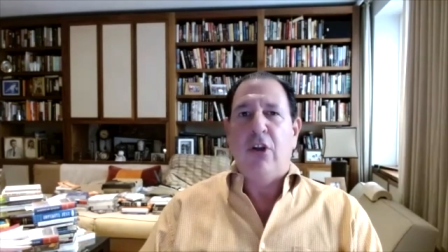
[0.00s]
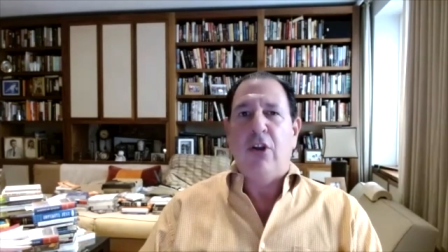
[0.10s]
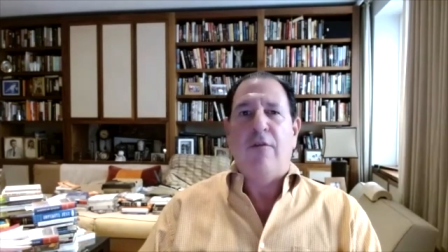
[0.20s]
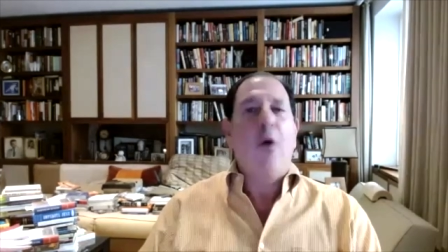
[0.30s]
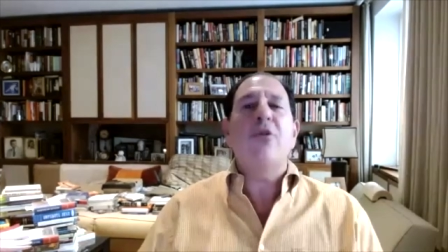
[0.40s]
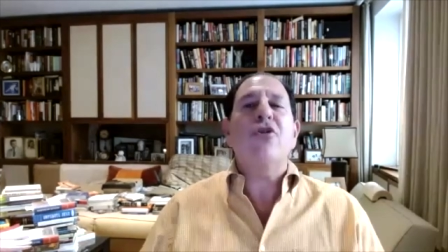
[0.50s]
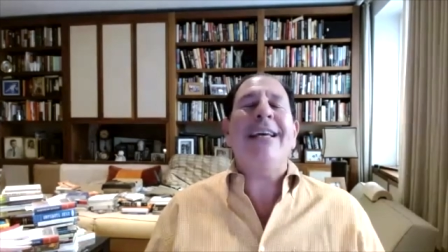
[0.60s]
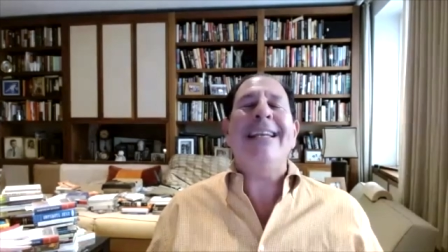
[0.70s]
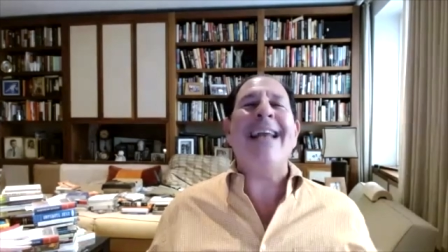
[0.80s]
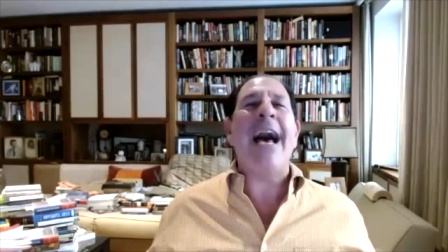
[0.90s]
voters
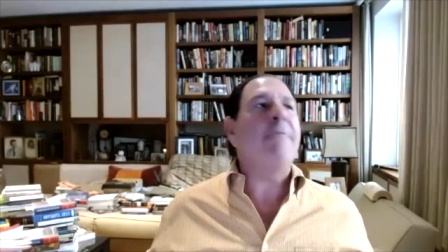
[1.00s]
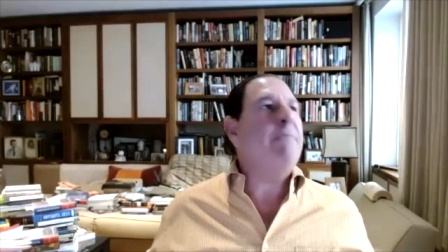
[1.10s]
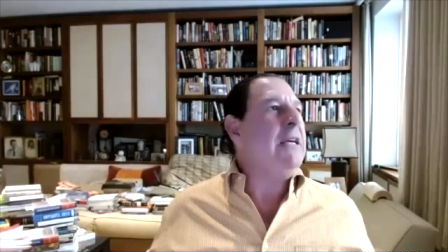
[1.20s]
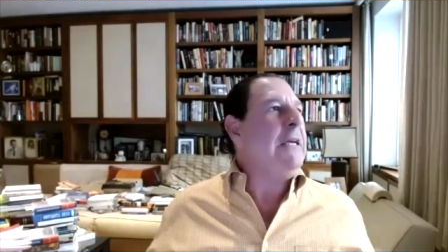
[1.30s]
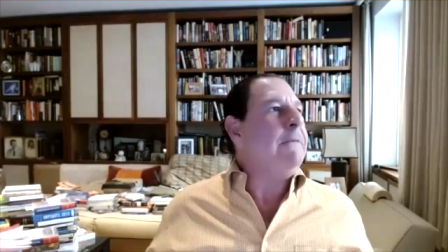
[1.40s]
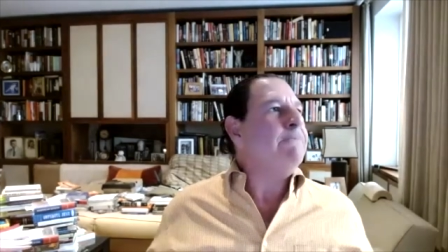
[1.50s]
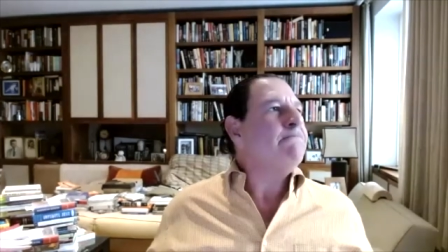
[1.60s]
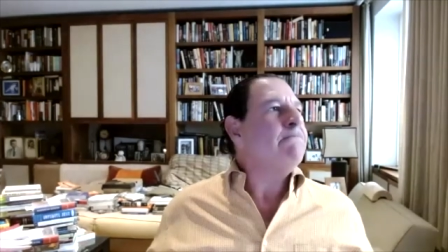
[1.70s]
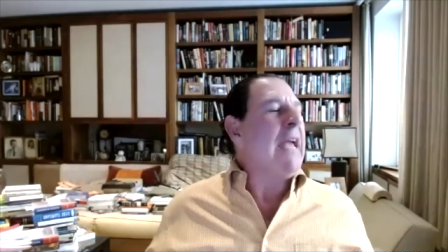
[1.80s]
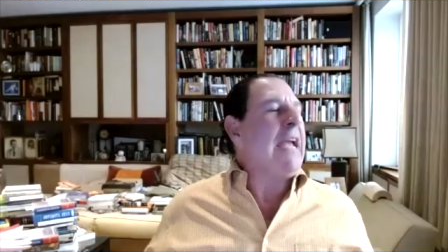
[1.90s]
cannot be
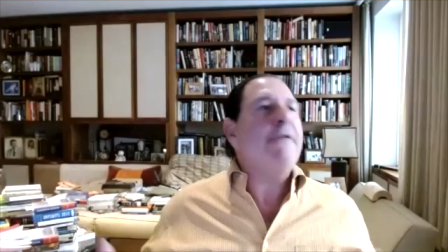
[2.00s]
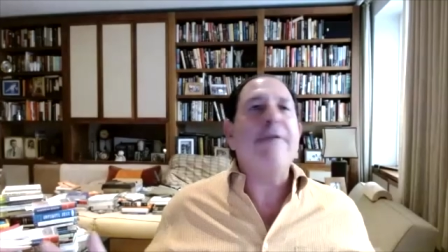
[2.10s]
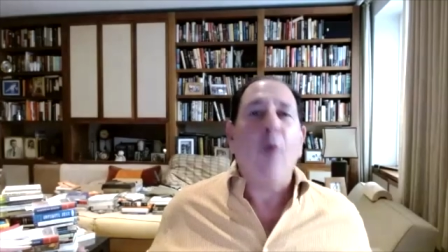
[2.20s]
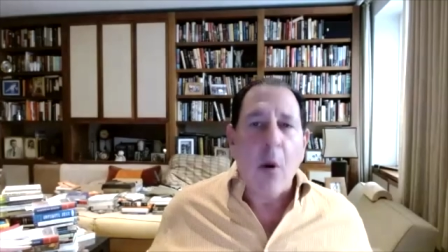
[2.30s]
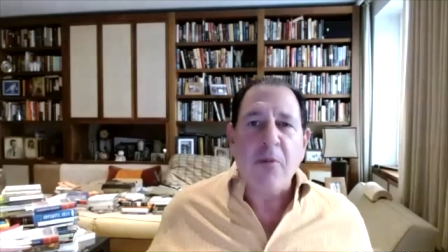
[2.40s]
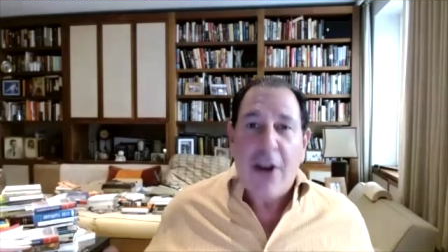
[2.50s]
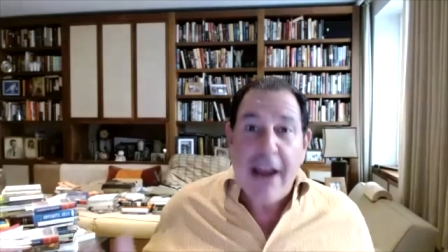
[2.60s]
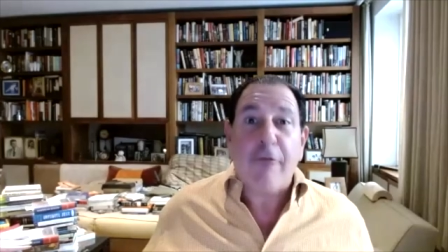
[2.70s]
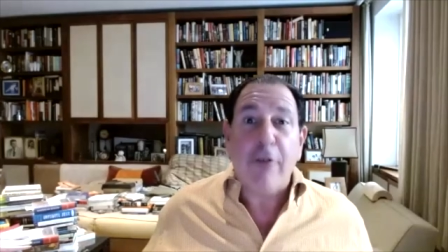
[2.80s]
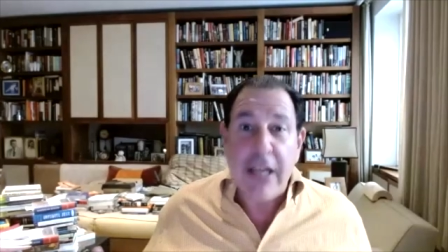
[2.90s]
informed on
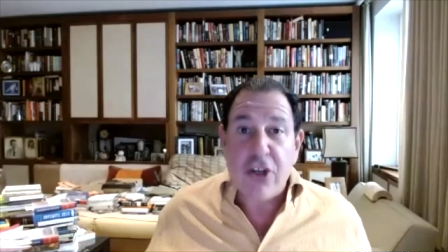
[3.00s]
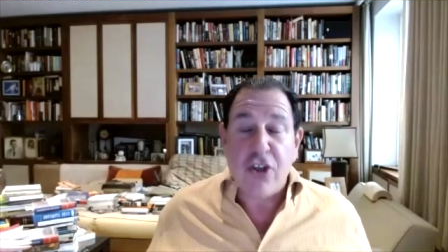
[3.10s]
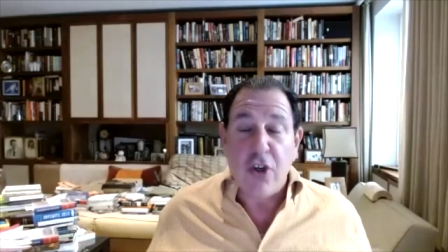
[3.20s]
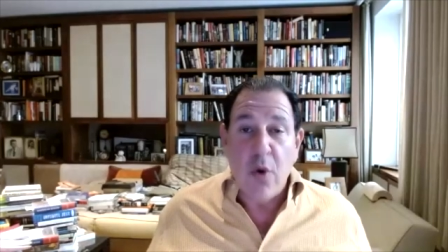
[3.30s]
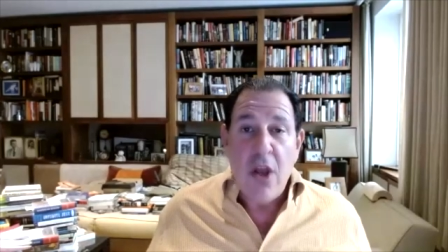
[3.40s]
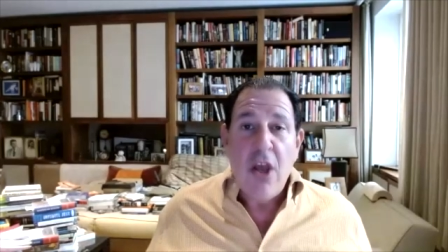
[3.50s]
every issue.